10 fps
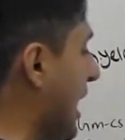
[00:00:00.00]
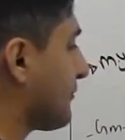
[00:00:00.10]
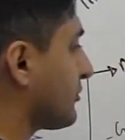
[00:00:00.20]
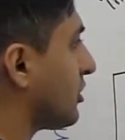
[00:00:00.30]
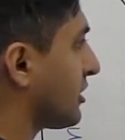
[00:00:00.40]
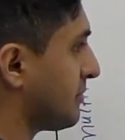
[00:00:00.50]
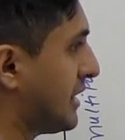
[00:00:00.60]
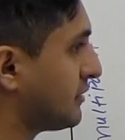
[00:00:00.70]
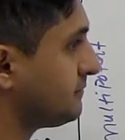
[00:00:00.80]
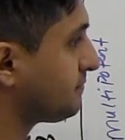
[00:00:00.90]
have to talk
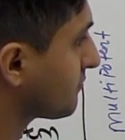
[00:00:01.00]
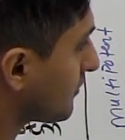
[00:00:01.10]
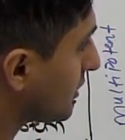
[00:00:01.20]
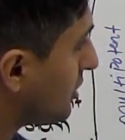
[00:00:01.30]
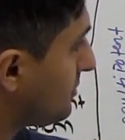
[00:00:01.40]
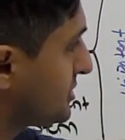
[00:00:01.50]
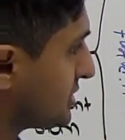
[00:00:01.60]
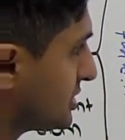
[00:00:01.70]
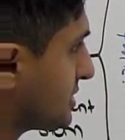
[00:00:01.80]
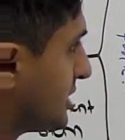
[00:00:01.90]
about,
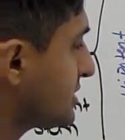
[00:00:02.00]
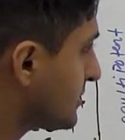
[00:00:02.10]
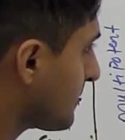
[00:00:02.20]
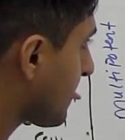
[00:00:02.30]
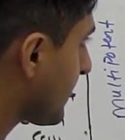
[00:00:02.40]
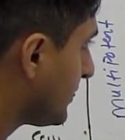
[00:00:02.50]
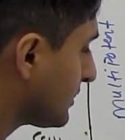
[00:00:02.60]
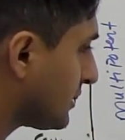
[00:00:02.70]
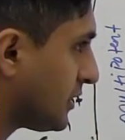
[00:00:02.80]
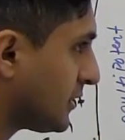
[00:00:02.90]
obviously, this,
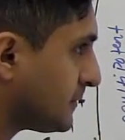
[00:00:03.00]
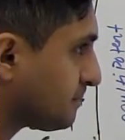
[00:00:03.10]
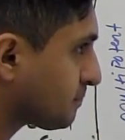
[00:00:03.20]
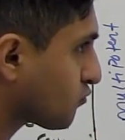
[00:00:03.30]
let's